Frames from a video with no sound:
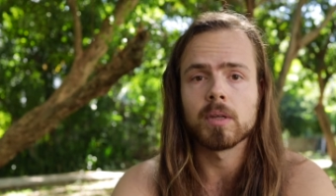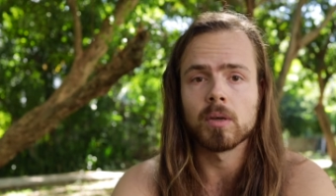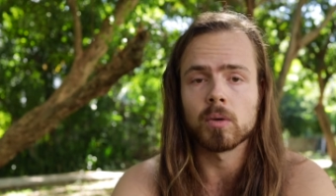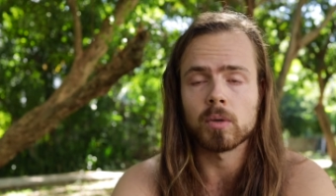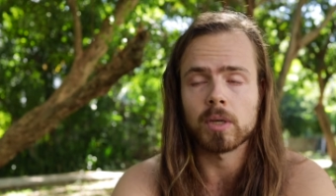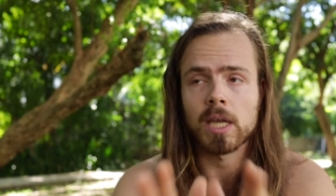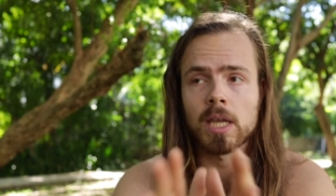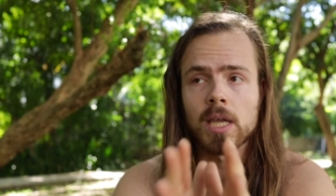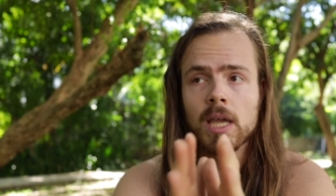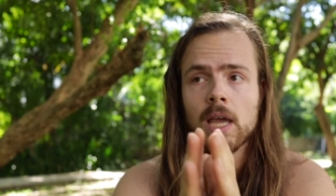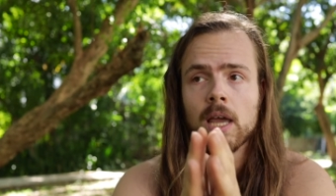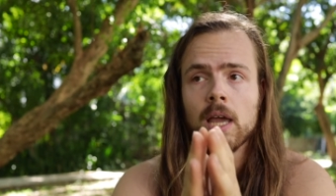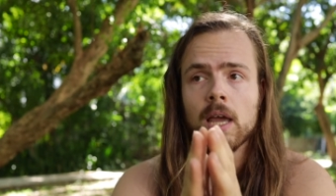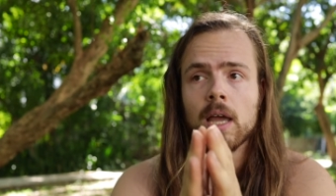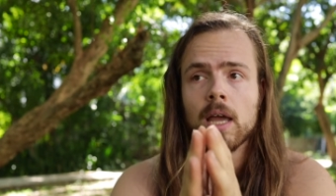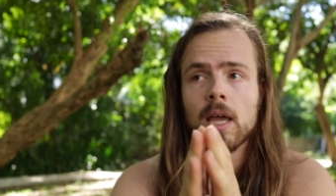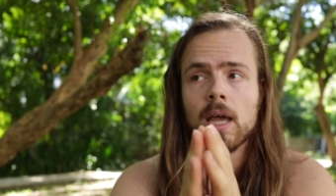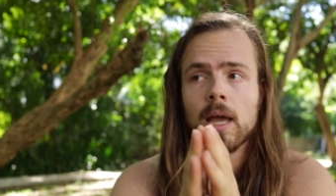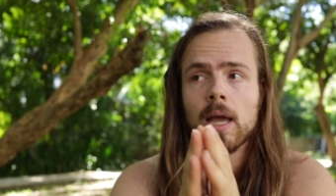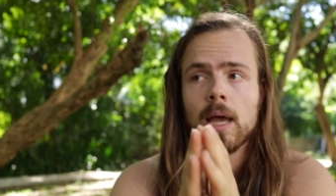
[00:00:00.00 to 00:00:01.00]
okay
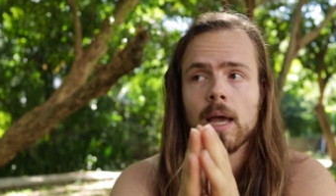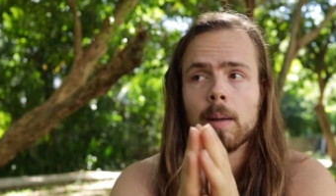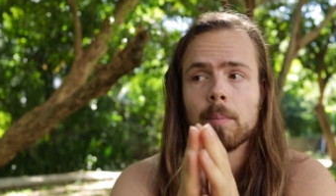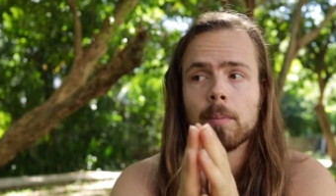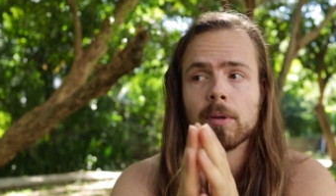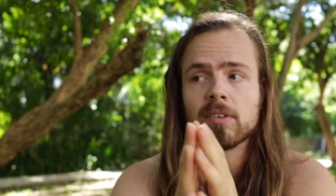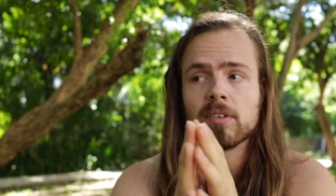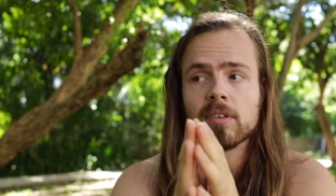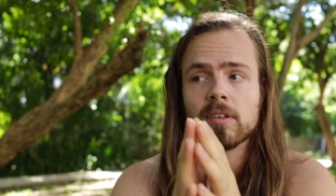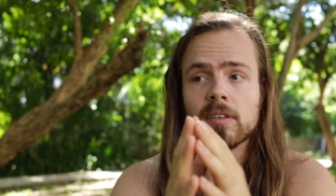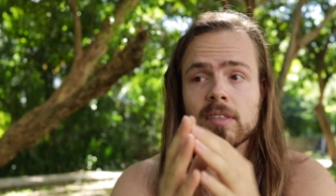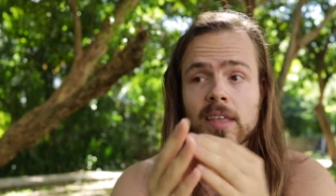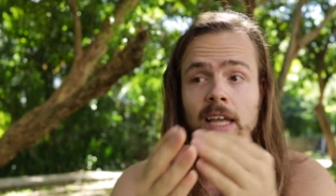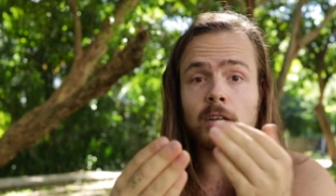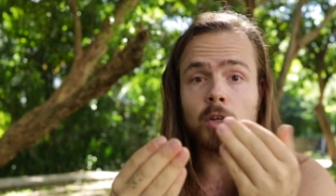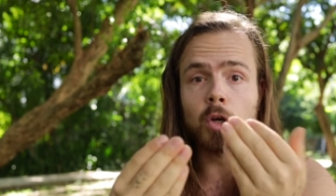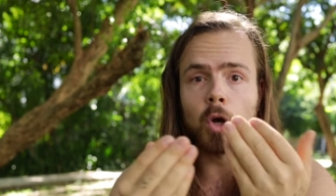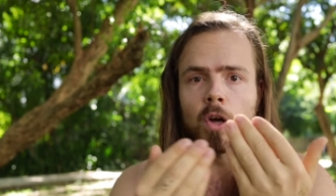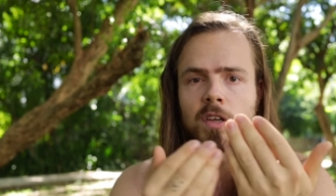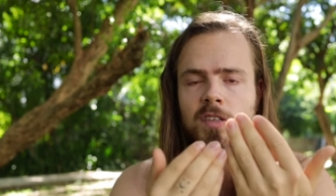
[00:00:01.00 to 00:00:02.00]
but
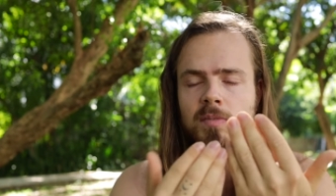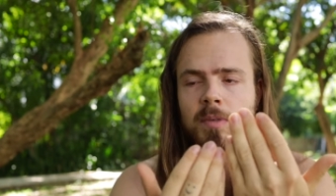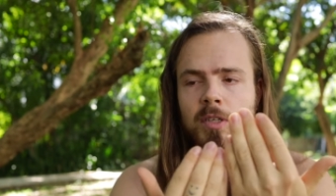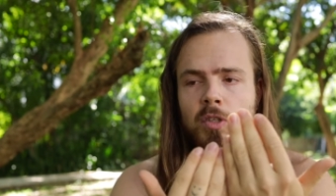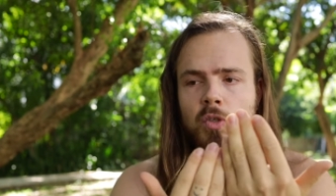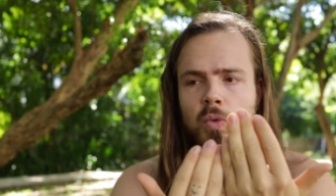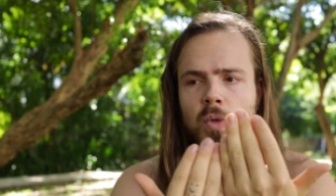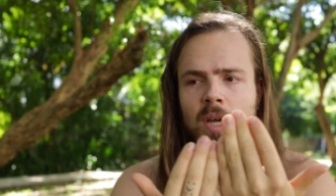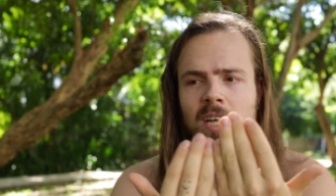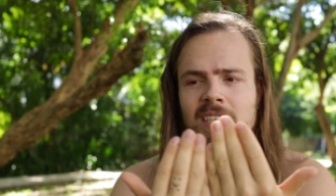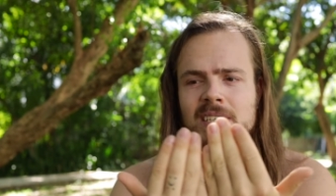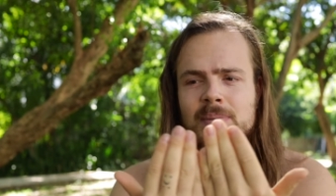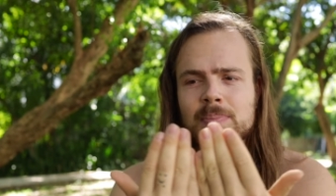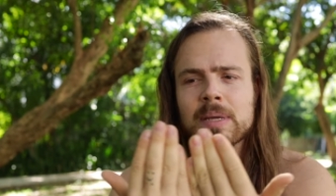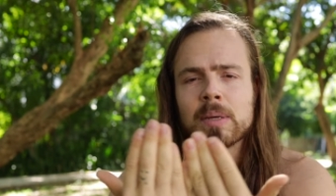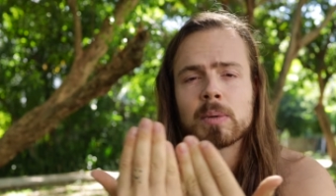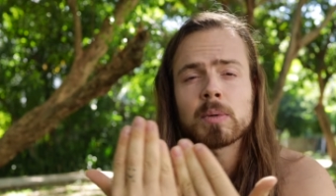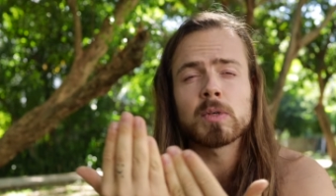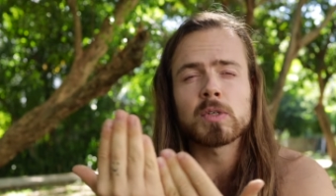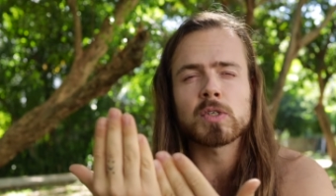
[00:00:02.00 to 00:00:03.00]
that caused me to
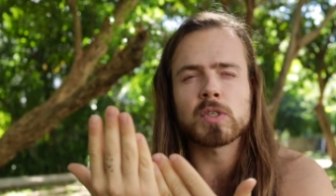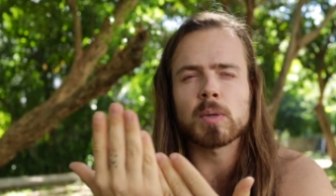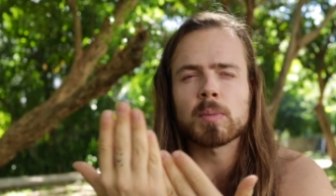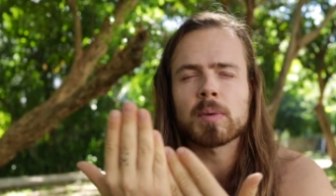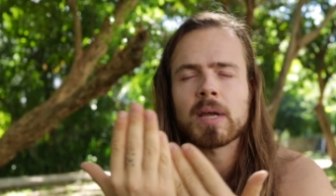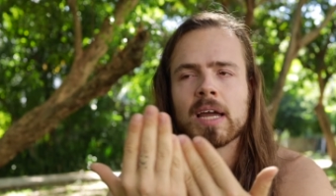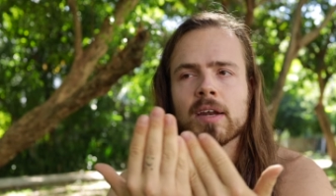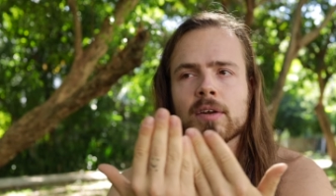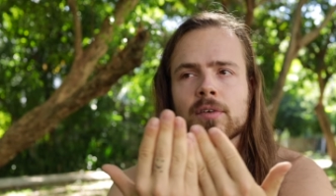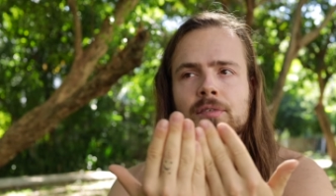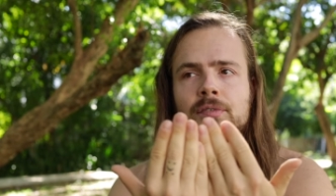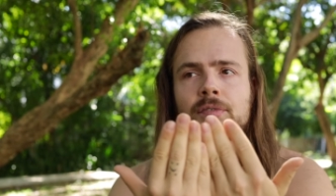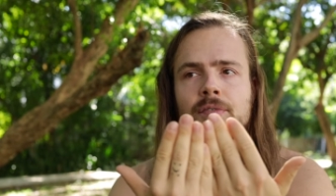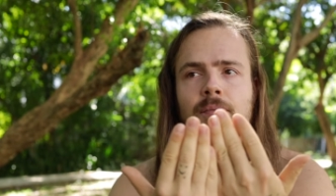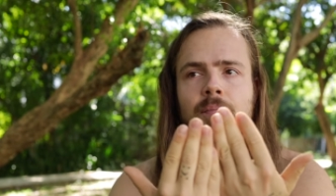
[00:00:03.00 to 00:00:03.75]
experience some kind of